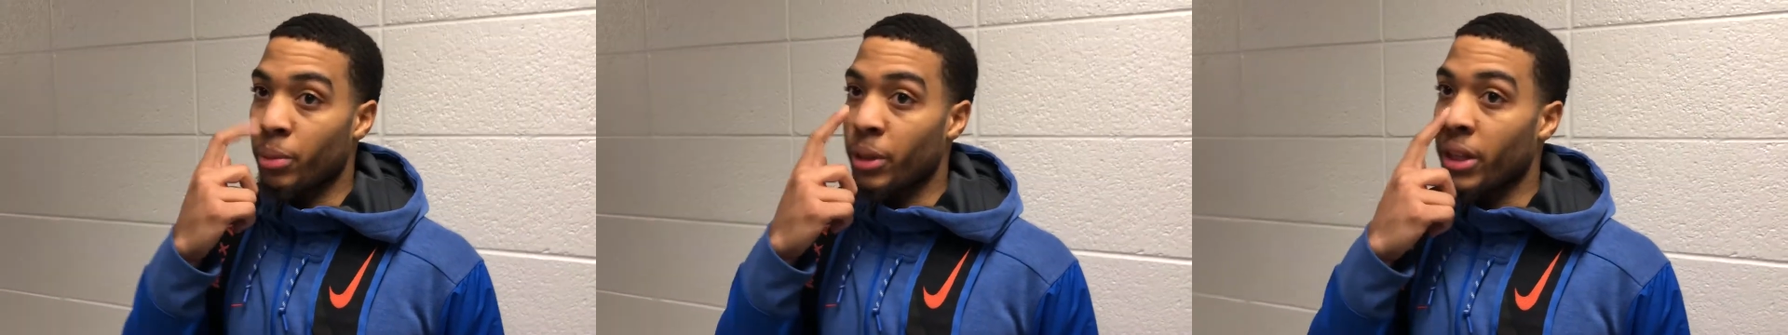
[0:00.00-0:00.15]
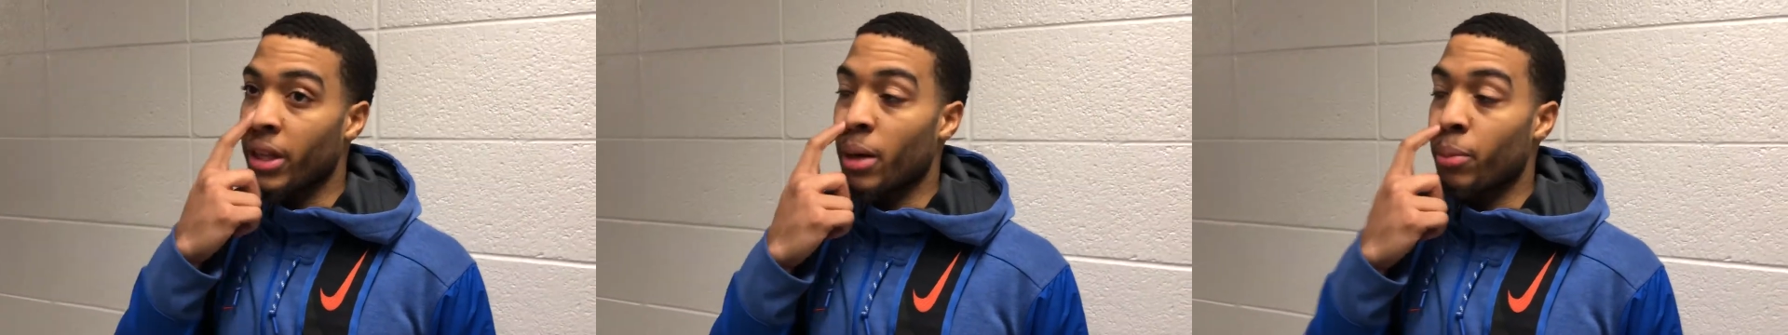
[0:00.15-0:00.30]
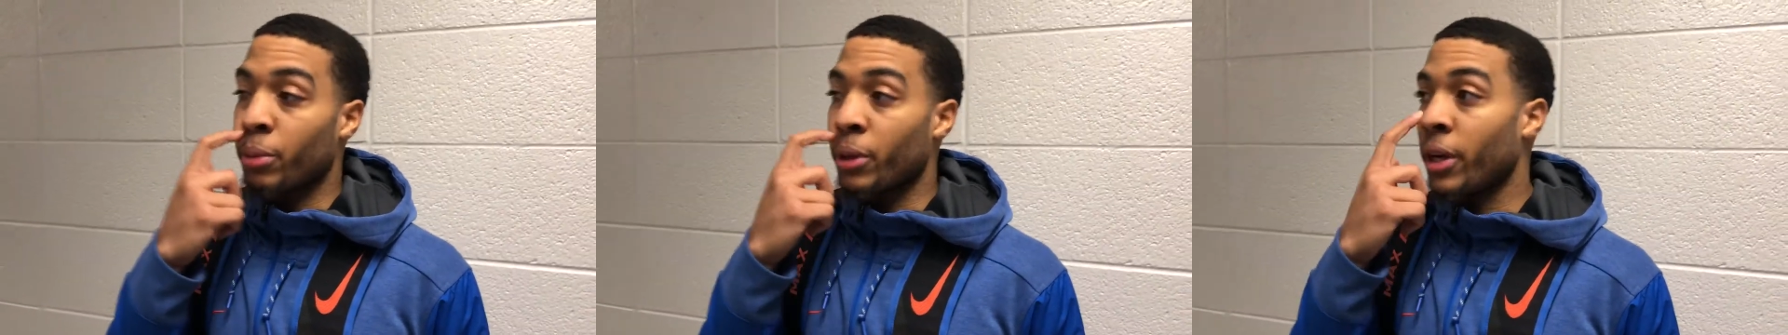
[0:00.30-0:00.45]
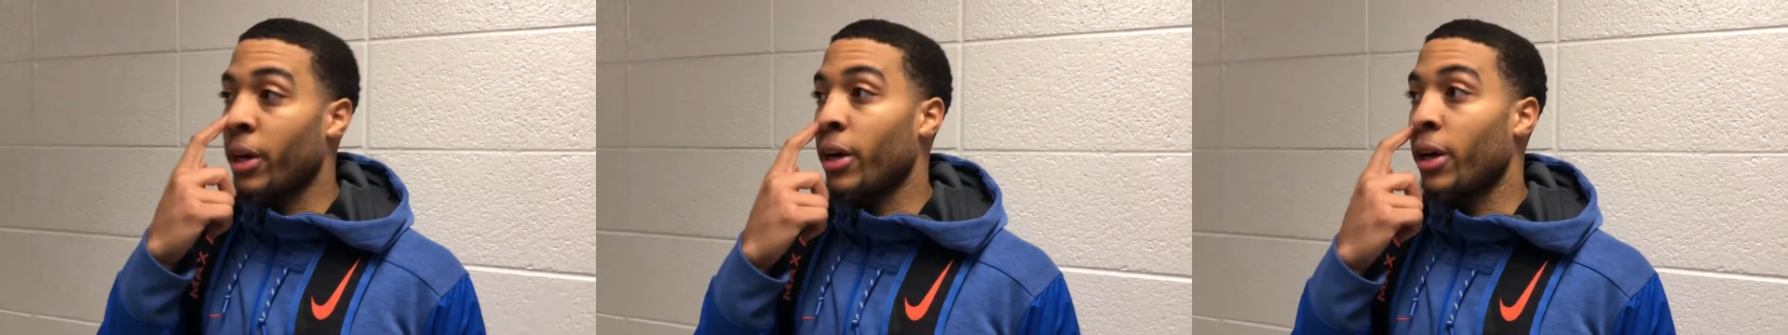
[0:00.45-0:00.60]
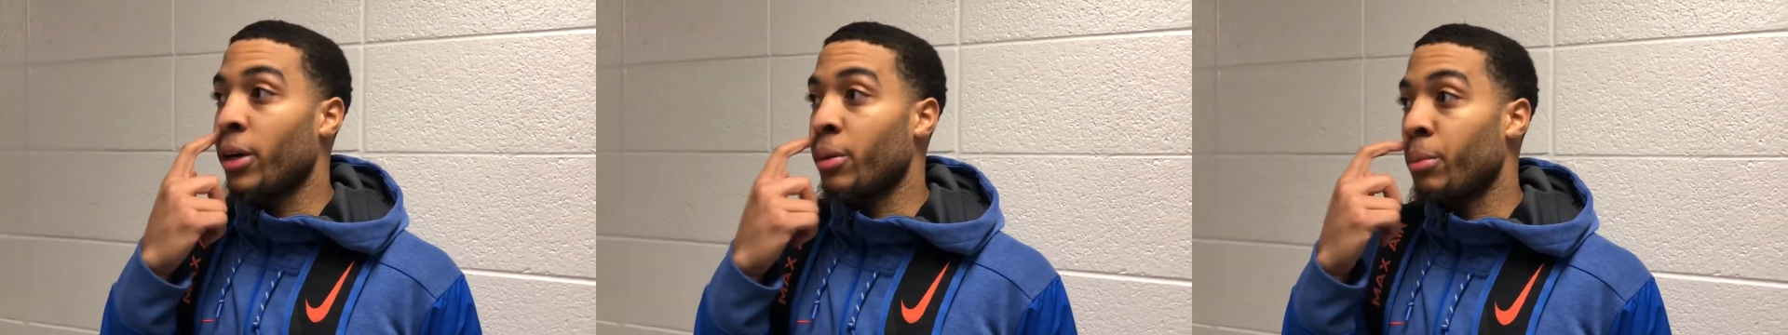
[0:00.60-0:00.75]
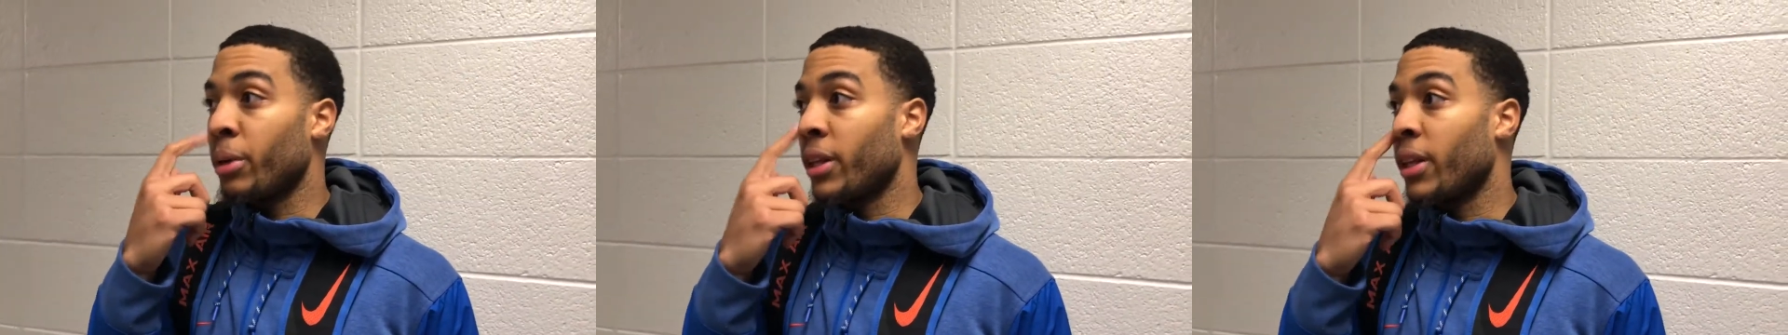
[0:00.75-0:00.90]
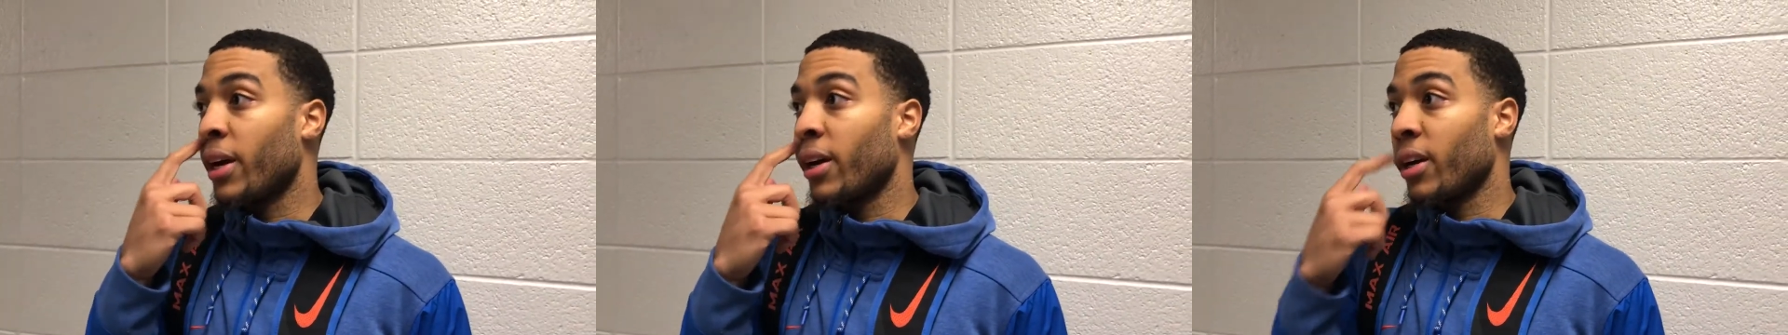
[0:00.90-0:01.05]
be that player and
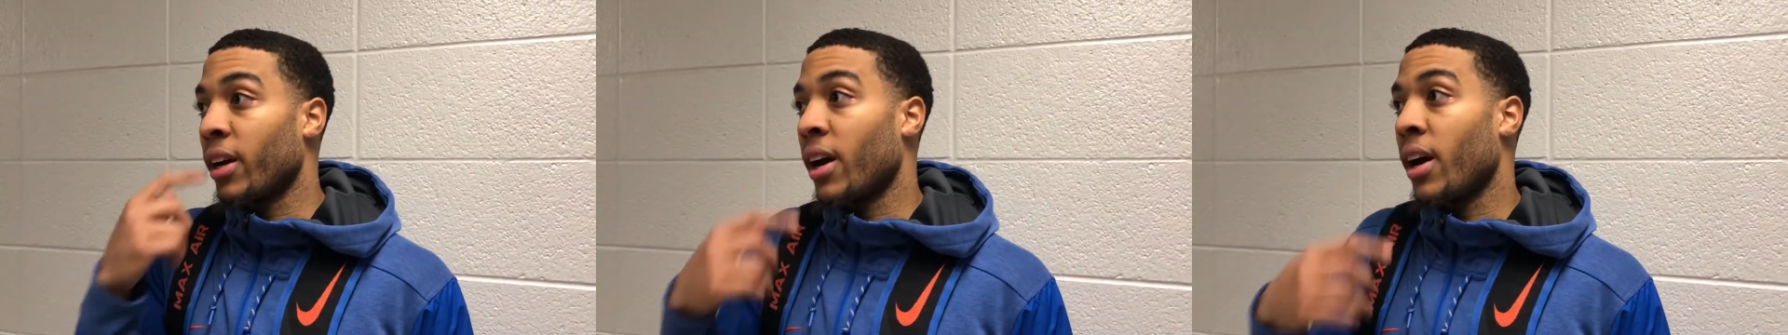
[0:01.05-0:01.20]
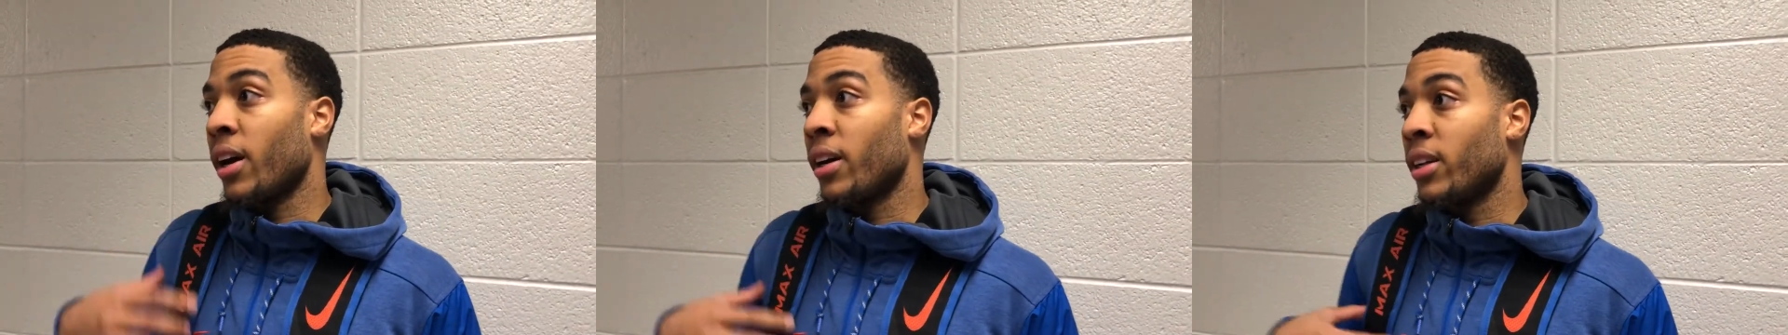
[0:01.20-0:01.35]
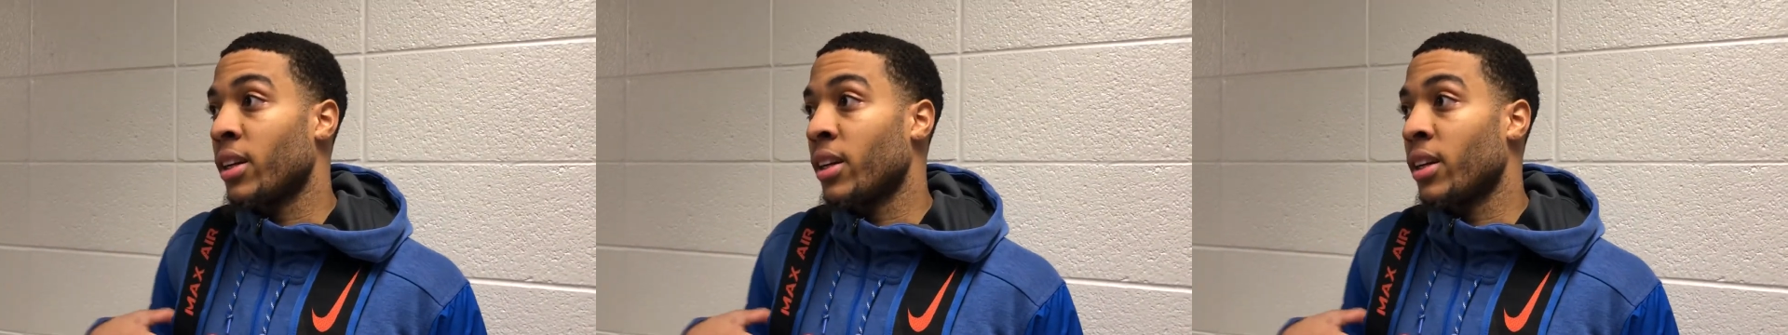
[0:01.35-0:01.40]
be that guy,